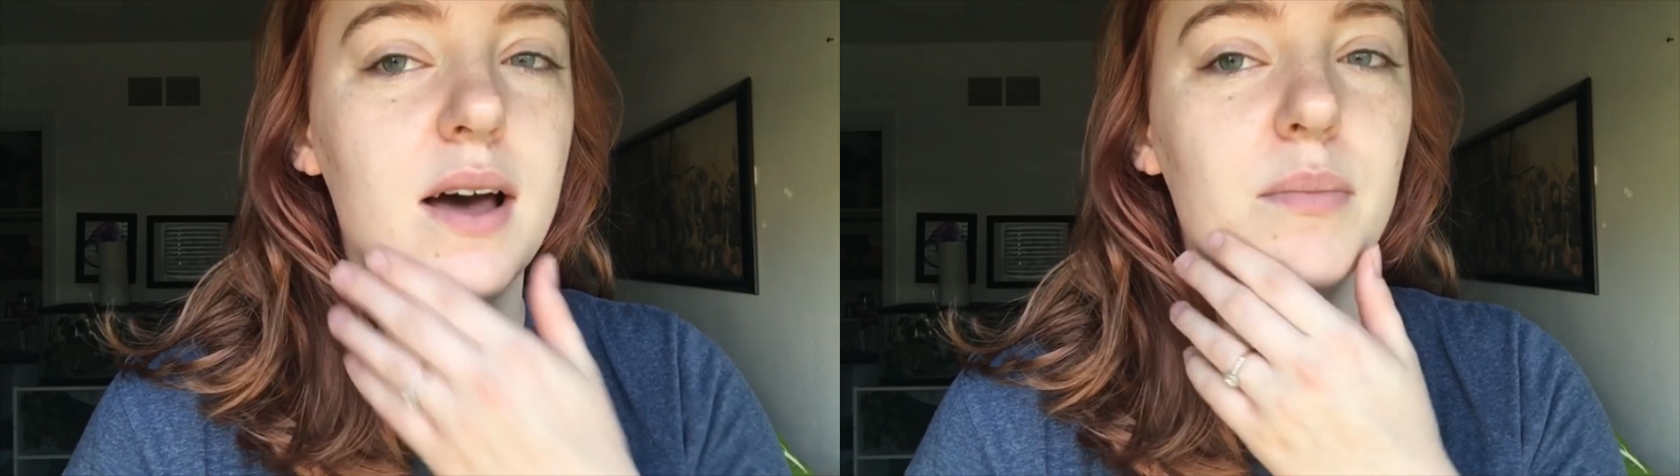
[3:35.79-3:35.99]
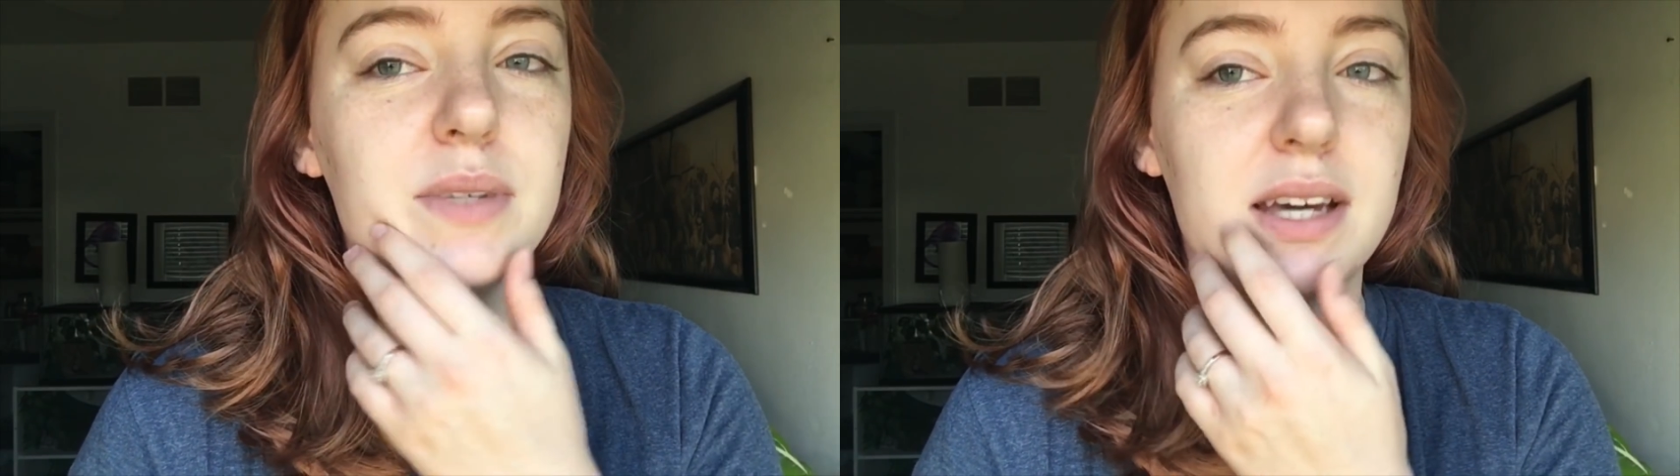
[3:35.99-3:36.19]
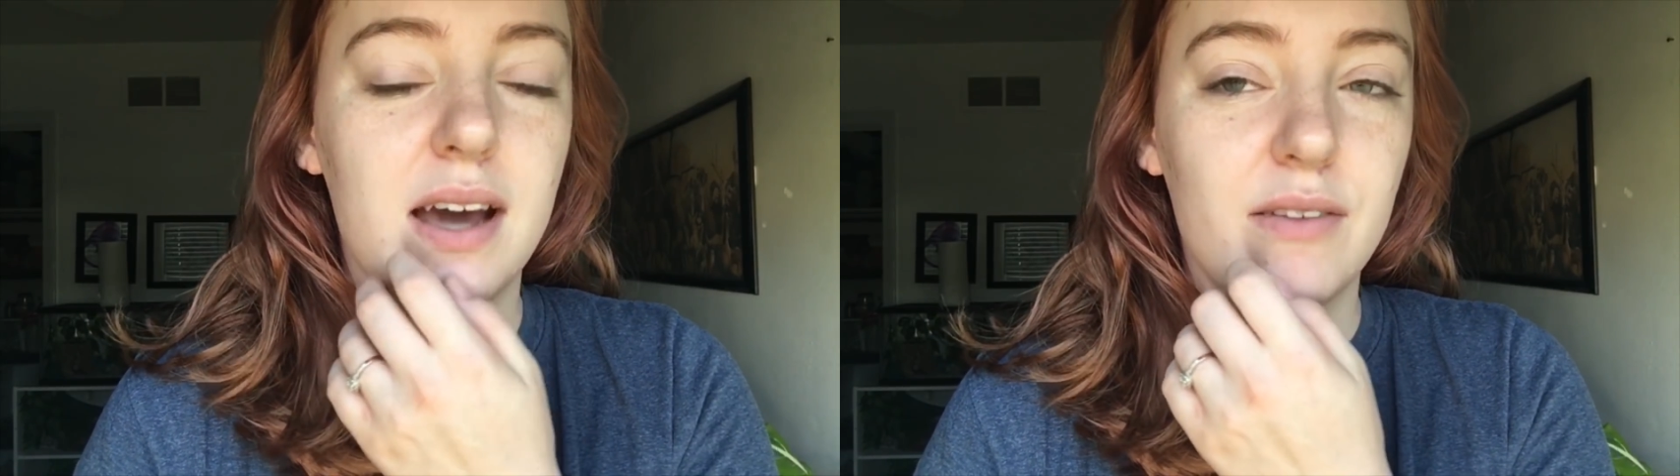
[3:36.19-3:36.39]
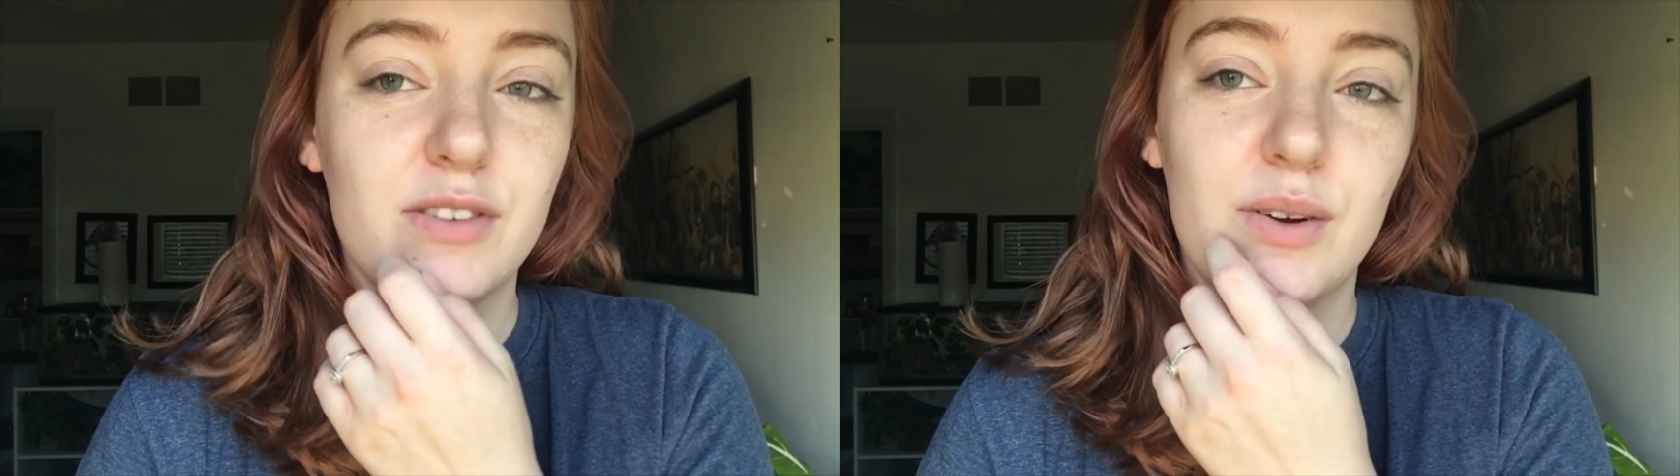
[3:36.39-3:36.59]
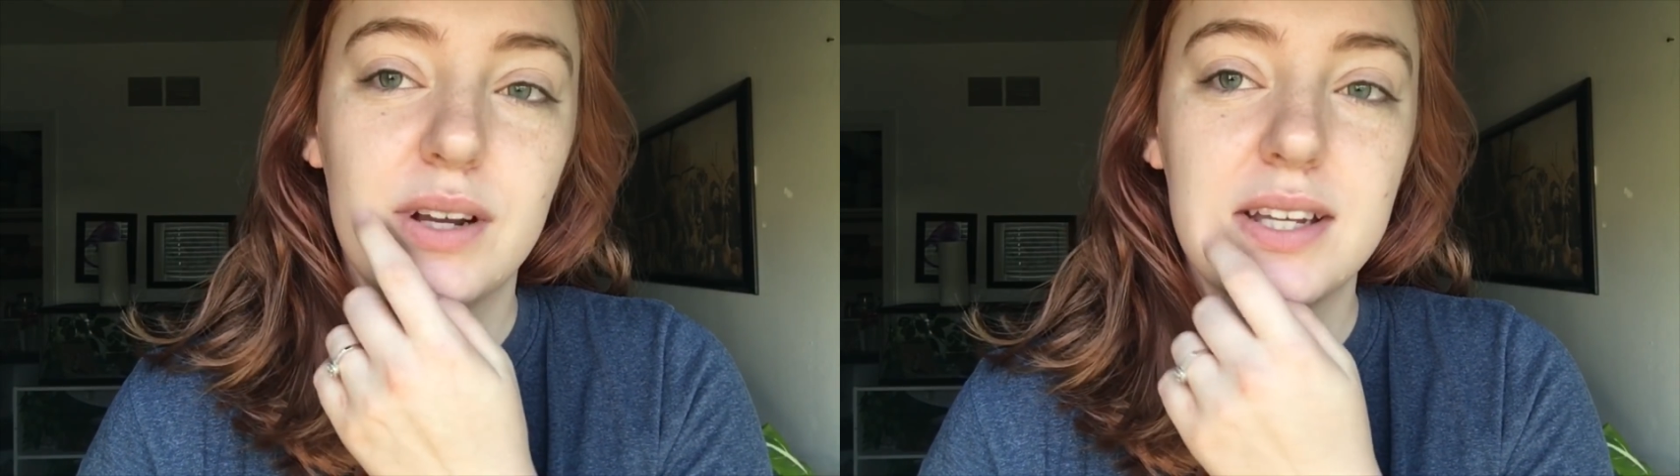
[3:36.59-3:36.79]
update, I've
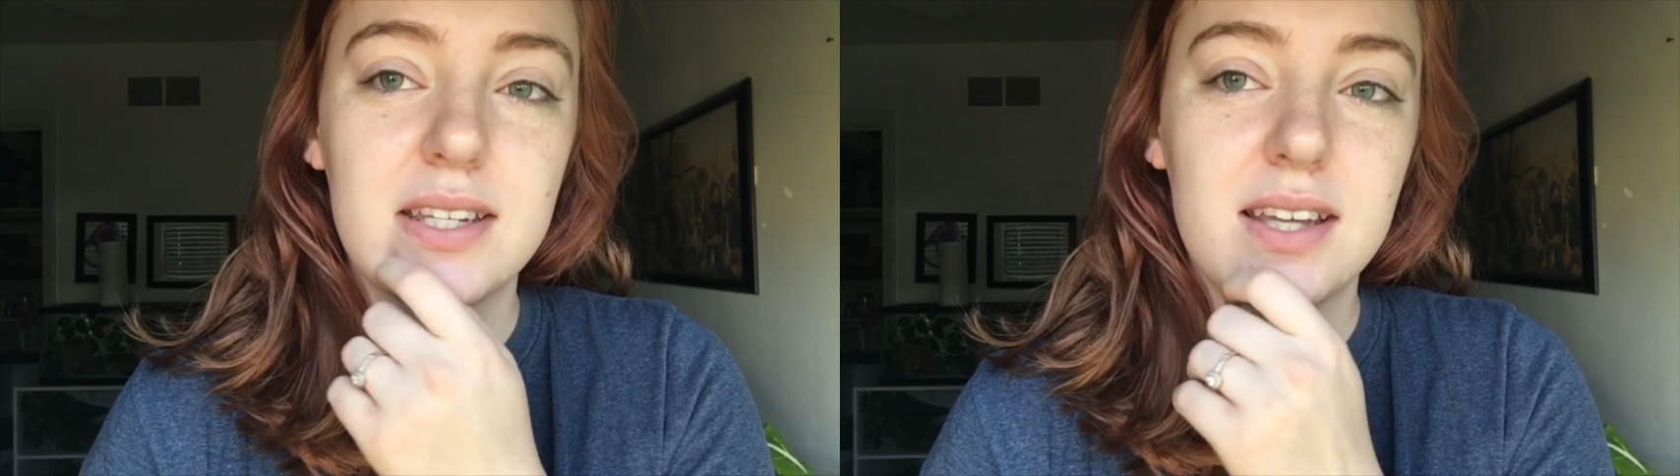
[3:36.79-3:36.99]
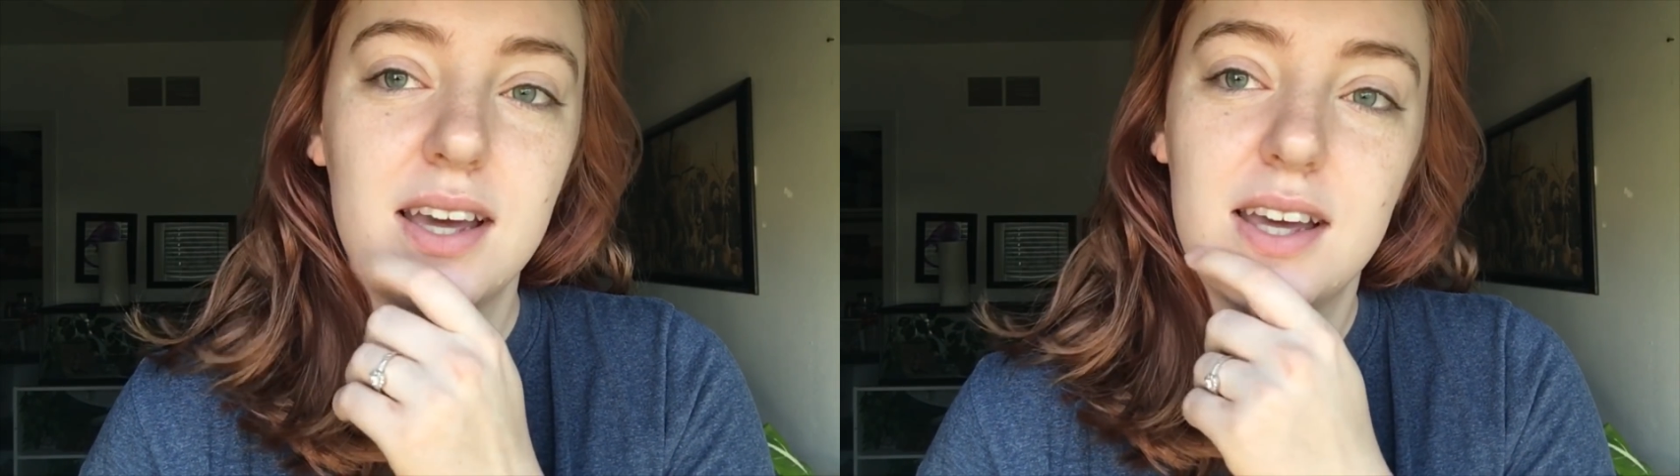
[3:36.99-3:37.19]
noticed.